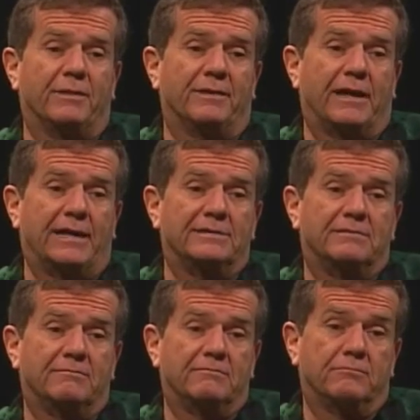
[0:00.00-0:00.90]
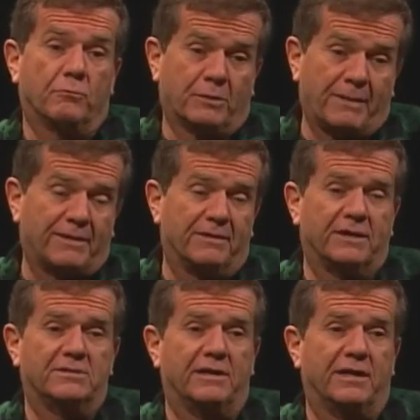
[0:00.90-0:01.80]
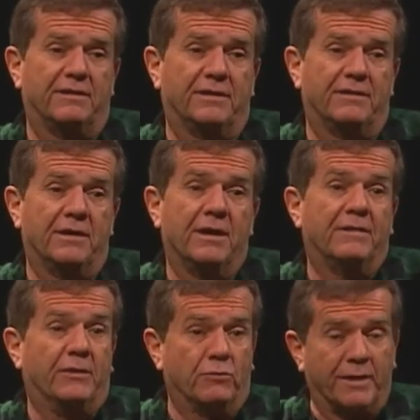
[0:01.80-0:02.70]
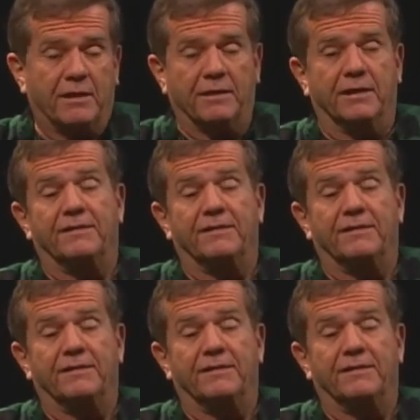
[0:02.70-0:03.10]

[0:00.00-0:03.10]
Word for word: And I went back the next day, and then they threw me out again.